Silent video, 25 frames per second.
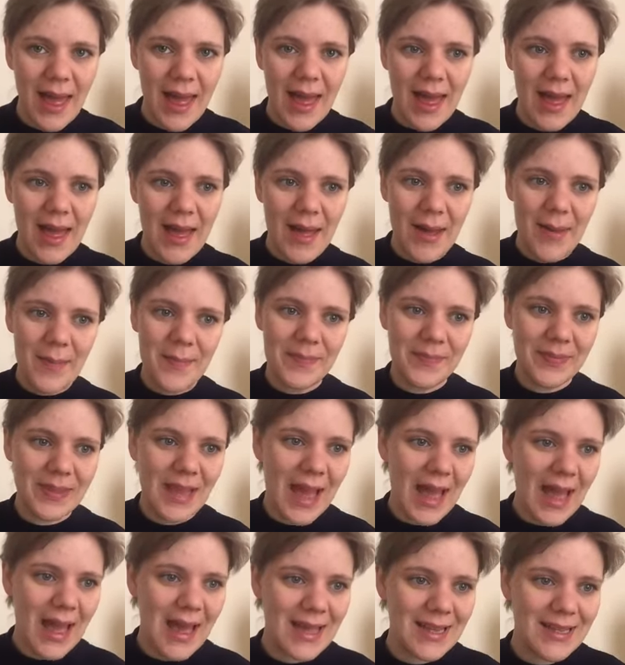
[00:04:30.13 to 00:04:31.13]
Um,
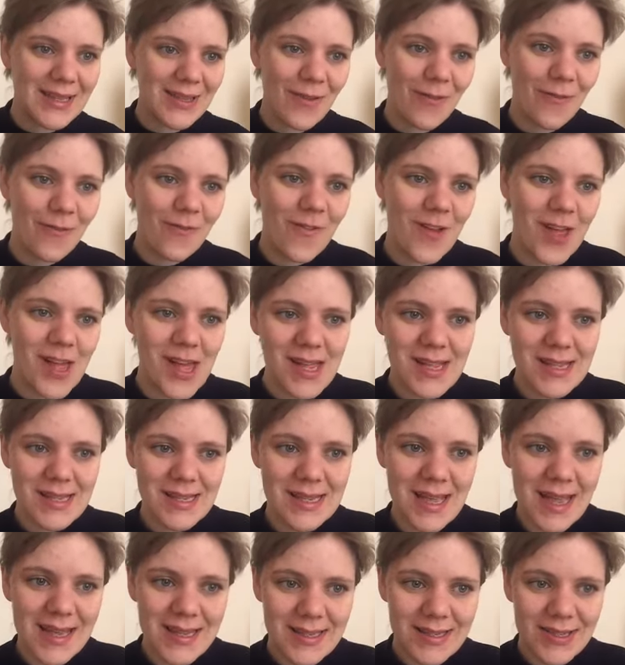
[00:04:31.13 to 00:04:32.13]
and the first
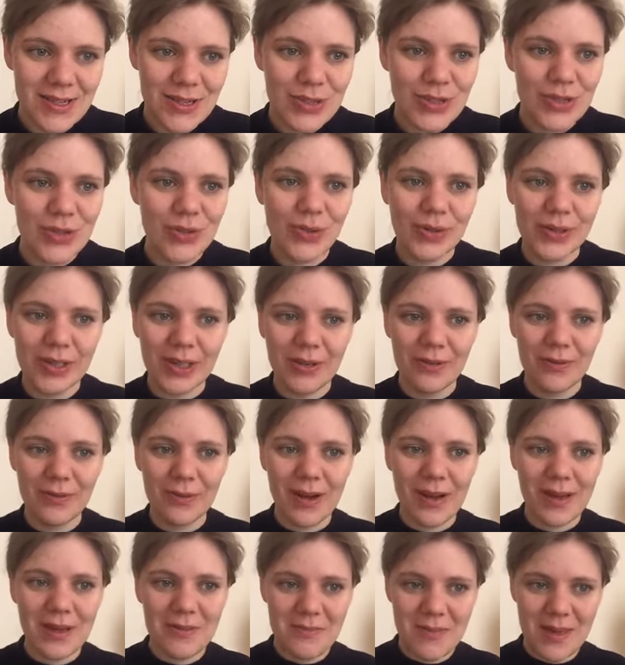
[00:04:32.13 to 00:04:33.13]
sentence you're going to
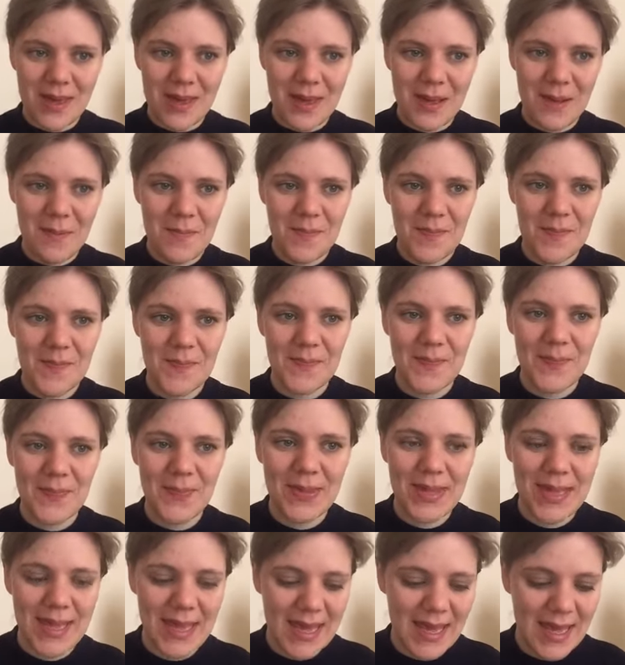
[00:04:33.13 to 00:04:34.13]
write me
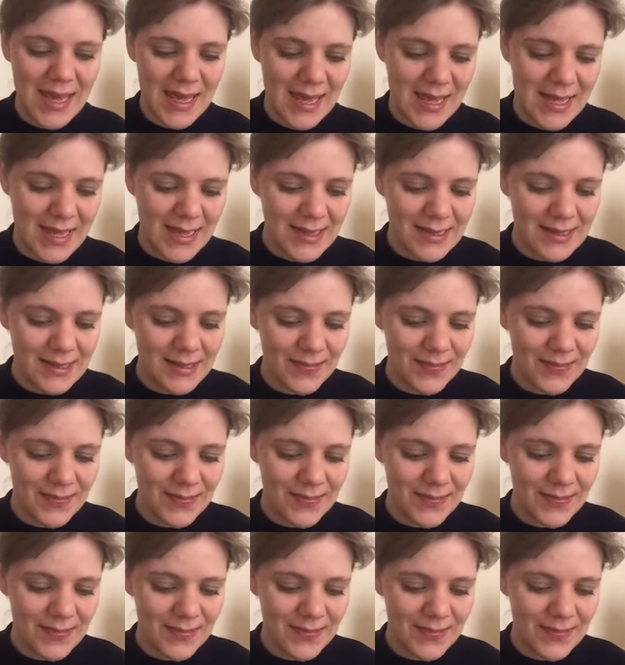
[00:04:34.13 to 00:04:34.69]
is,